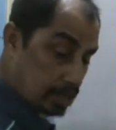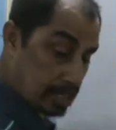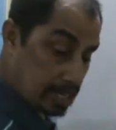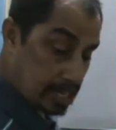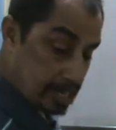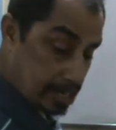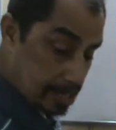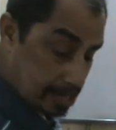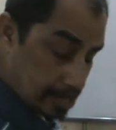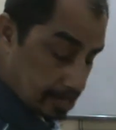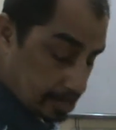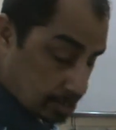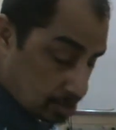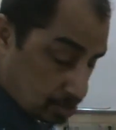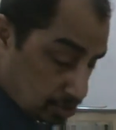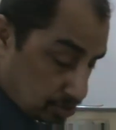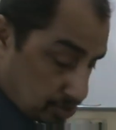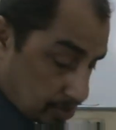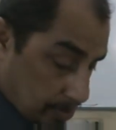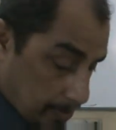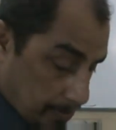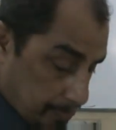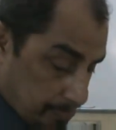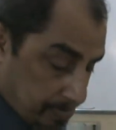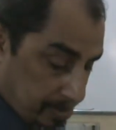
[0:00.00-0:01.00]

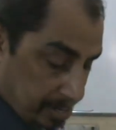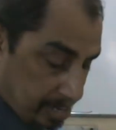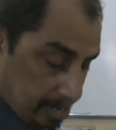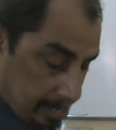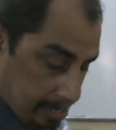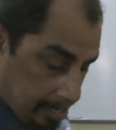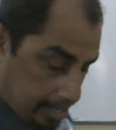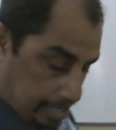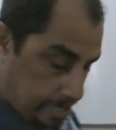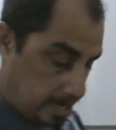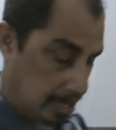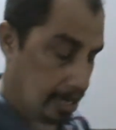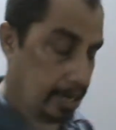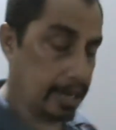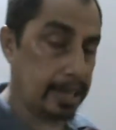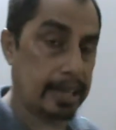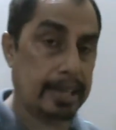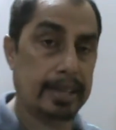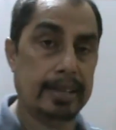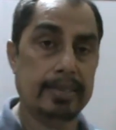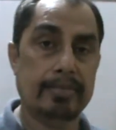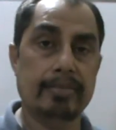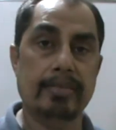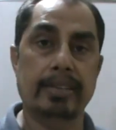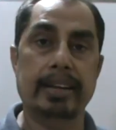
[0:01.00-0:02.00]
is,
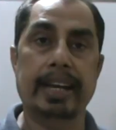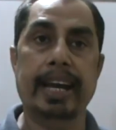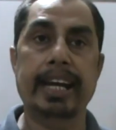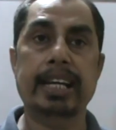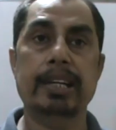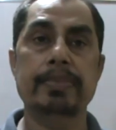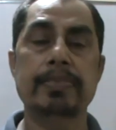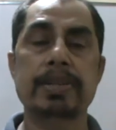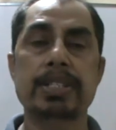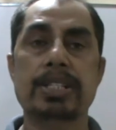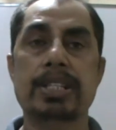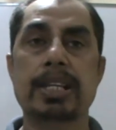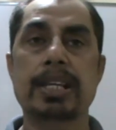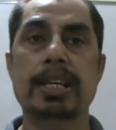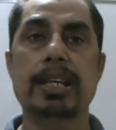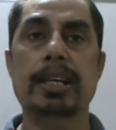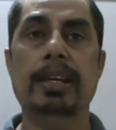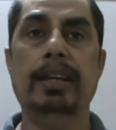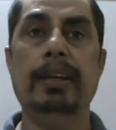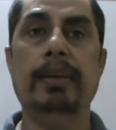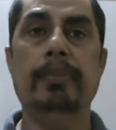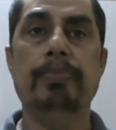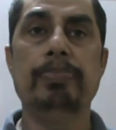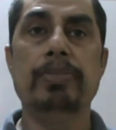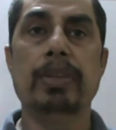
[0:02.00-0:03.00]
let me
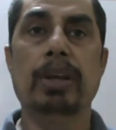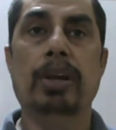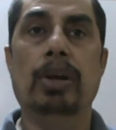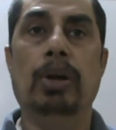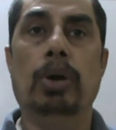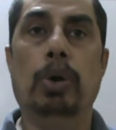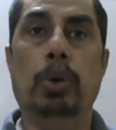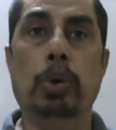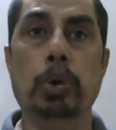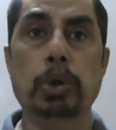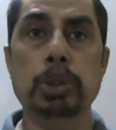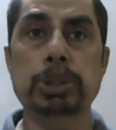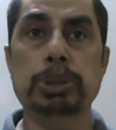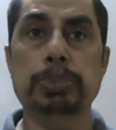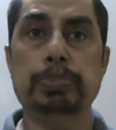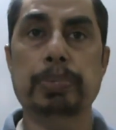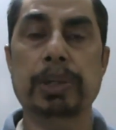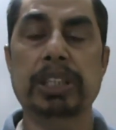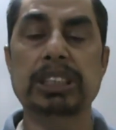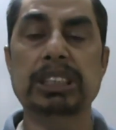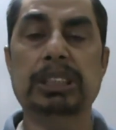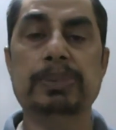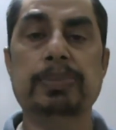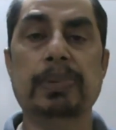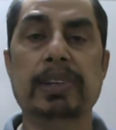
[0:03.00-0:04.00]
see whose
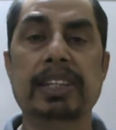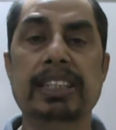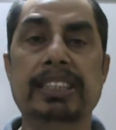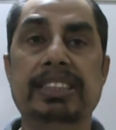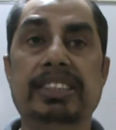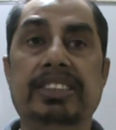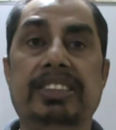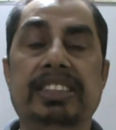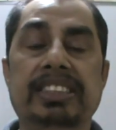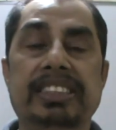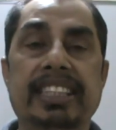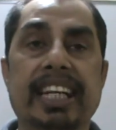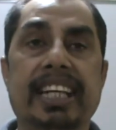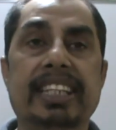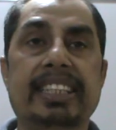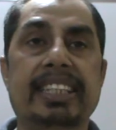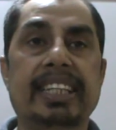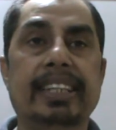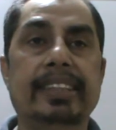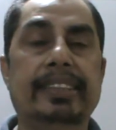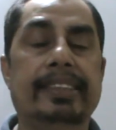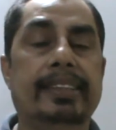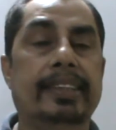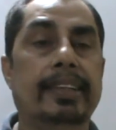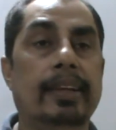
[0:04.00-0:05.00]
principle is
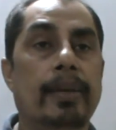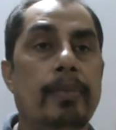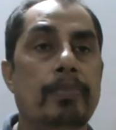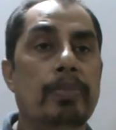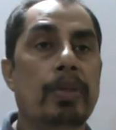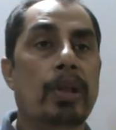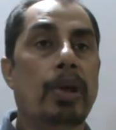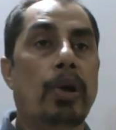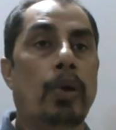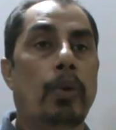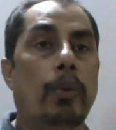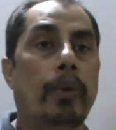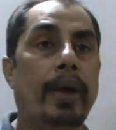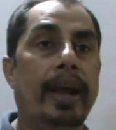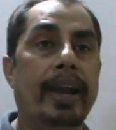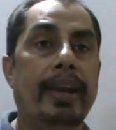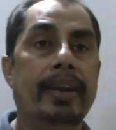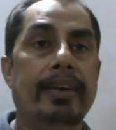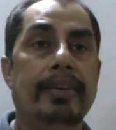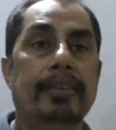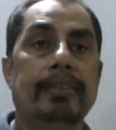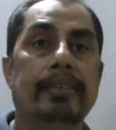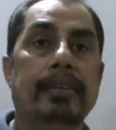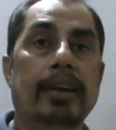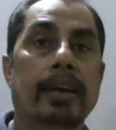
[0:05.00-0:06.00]
rejected
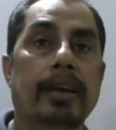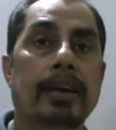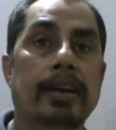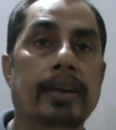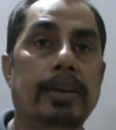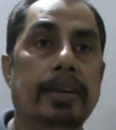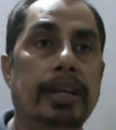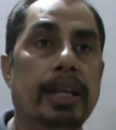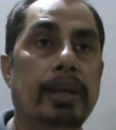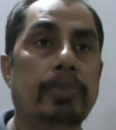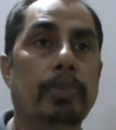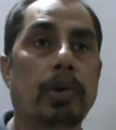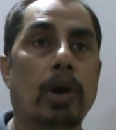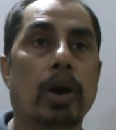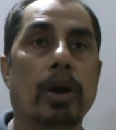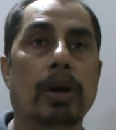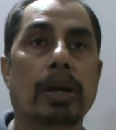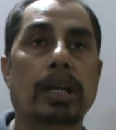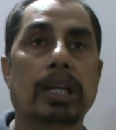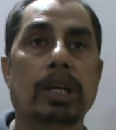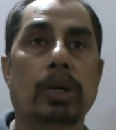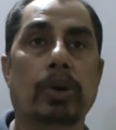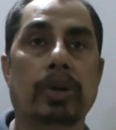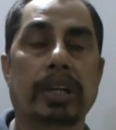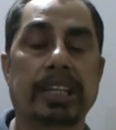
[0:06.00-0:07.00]
when
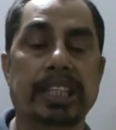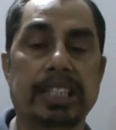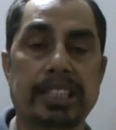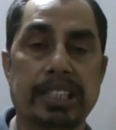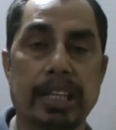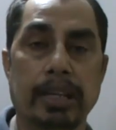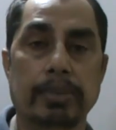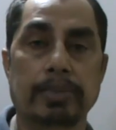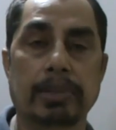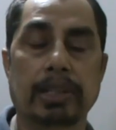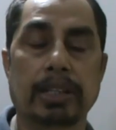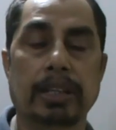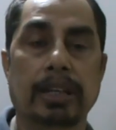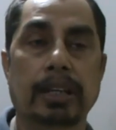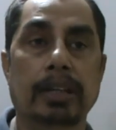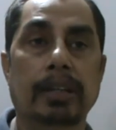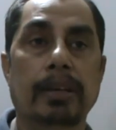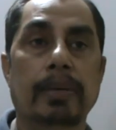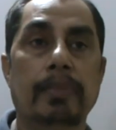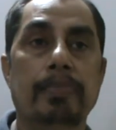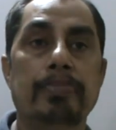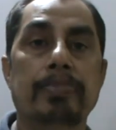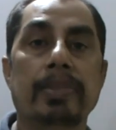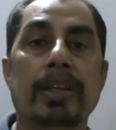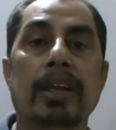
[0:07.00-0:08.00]
de-Broglie or
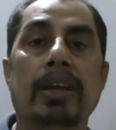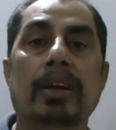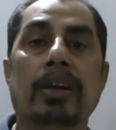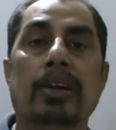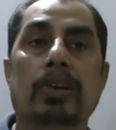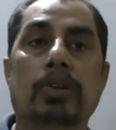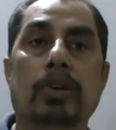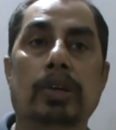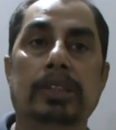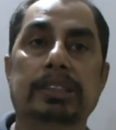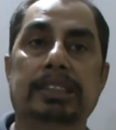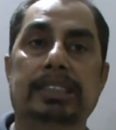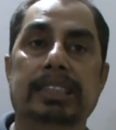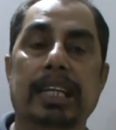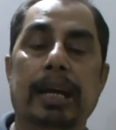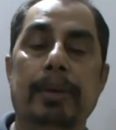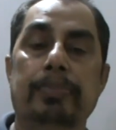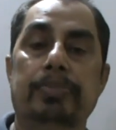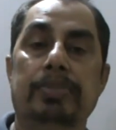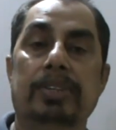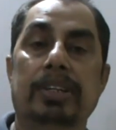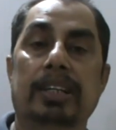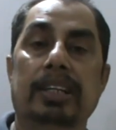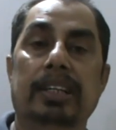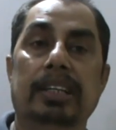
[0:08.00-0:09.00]
Heisenberg
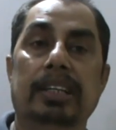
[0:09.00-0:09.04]
concept